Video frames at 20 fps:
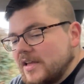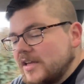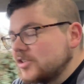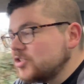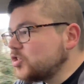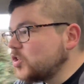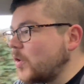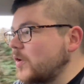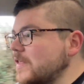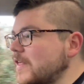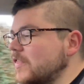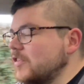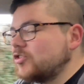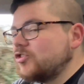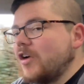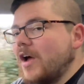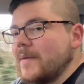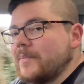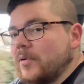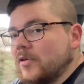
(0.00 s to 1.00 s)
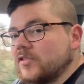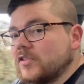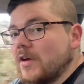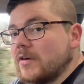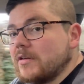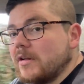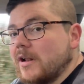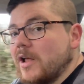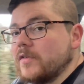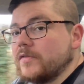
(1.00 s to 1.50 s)
Sorry that the tripod's
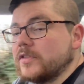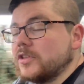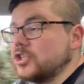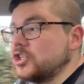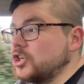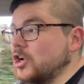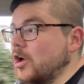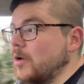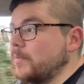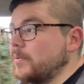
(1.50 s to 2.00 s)
going all over the shop.